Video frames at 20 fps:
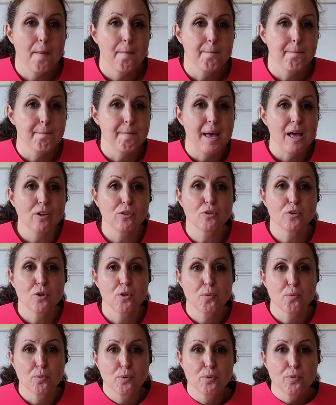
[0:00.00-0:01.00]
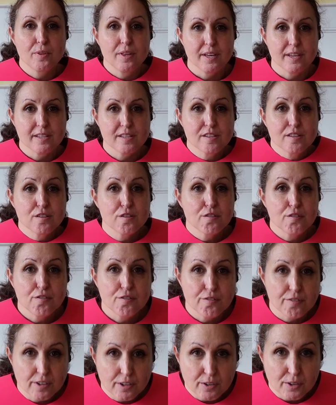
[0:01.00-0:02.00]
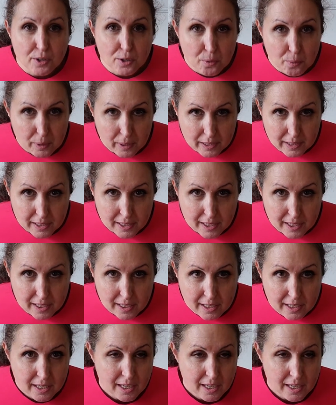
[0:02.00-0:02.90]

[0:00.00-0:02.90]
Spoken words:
melt through this very quickly.